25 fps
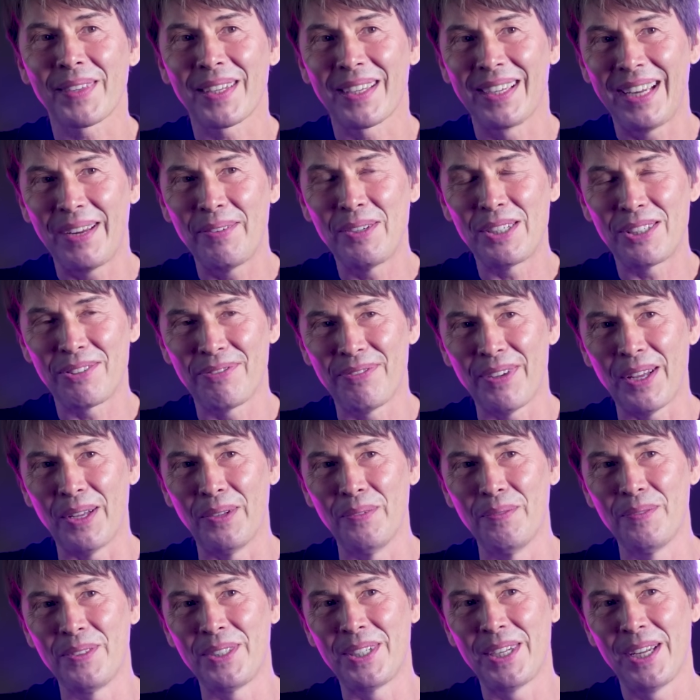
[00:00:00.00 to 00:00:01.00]
It was
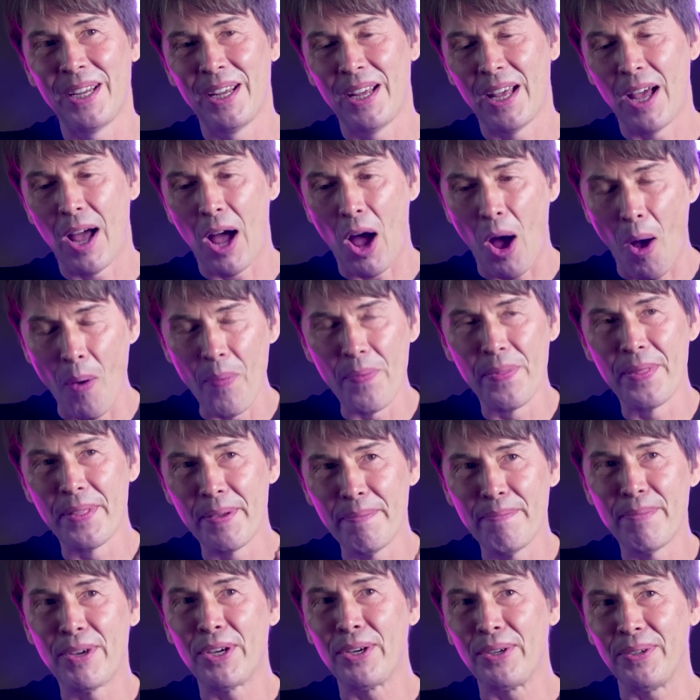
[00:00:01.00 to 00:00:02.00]
filmed on
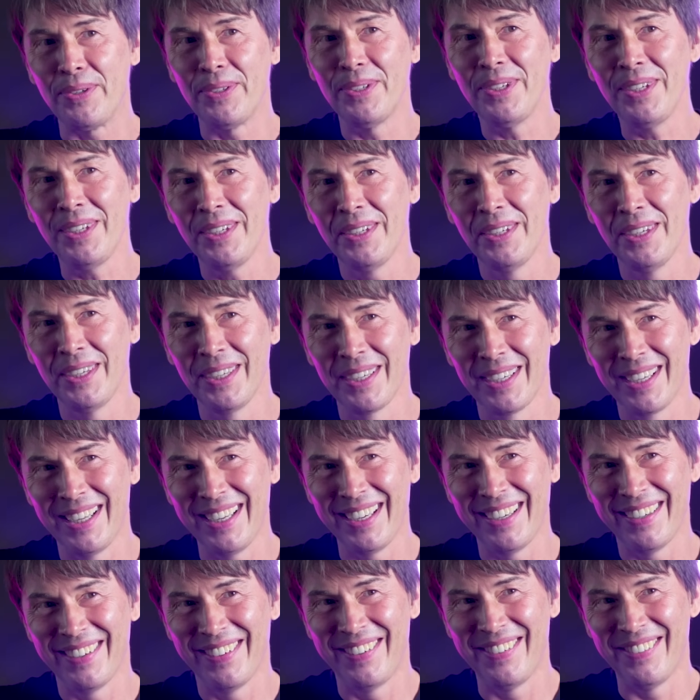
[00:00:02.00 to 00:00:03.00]
the moon,
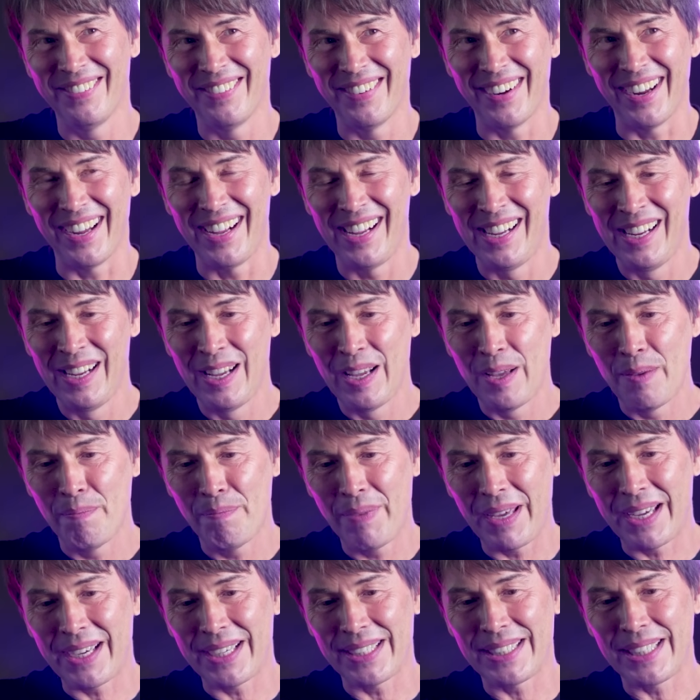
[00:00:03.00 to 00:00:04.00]
right?
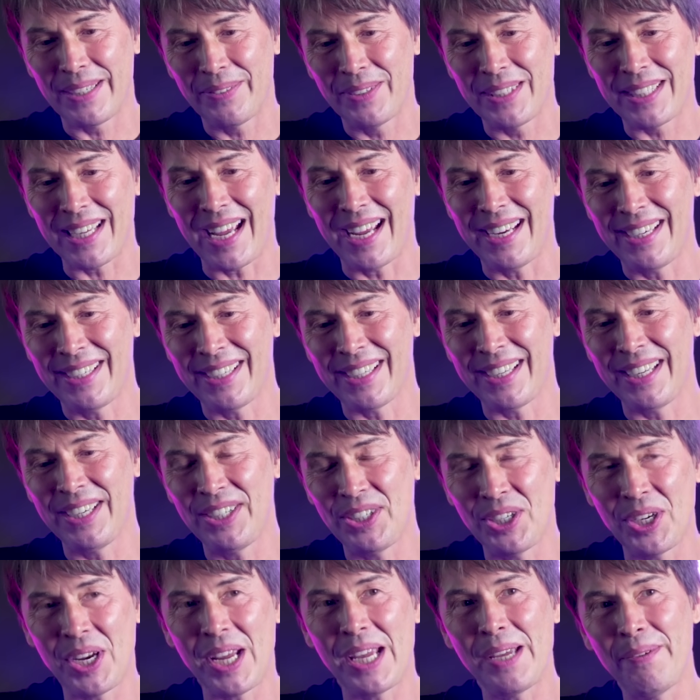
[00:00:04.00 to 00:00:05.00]
Because it was
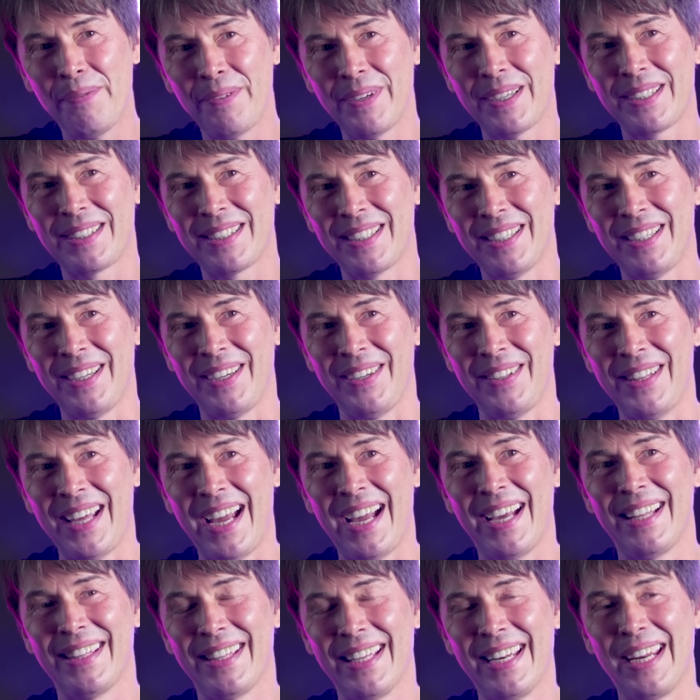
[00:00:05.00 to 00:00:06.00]
actually cheaper to do
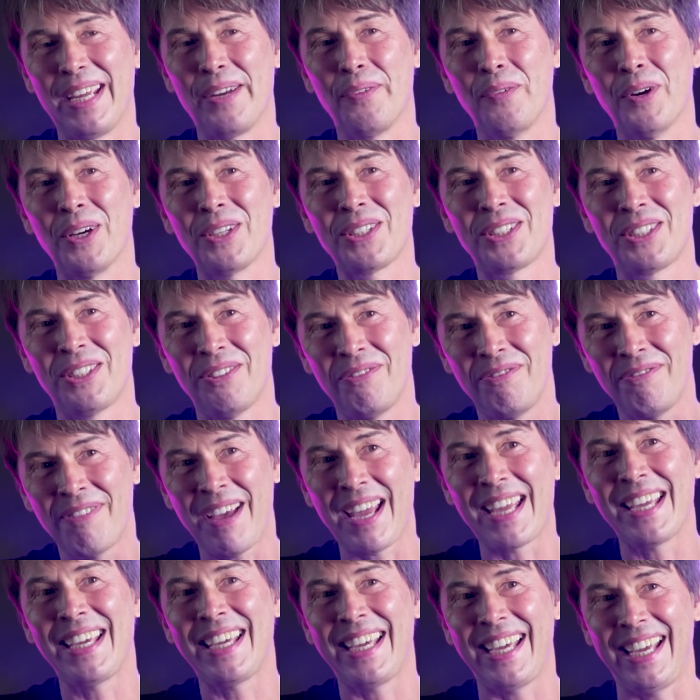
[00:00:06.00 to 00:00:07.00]
that than it was to
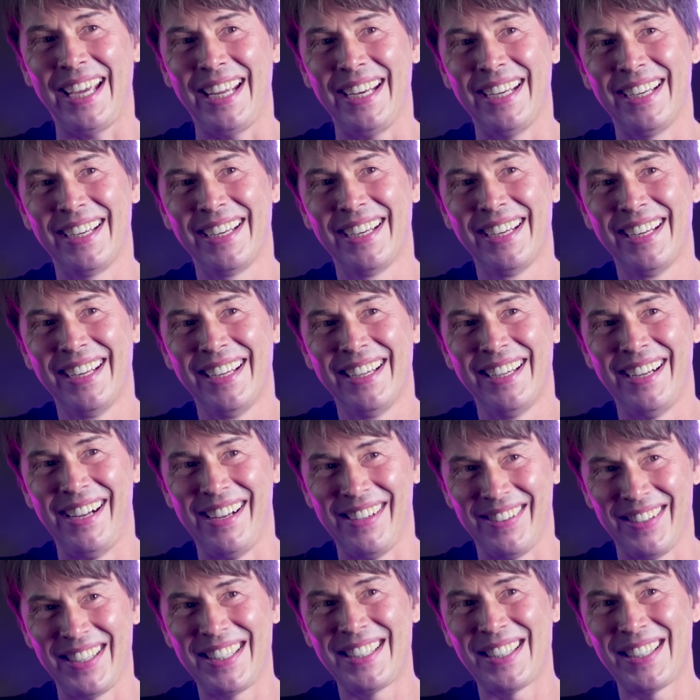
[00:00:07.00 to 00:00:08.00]
fake it at the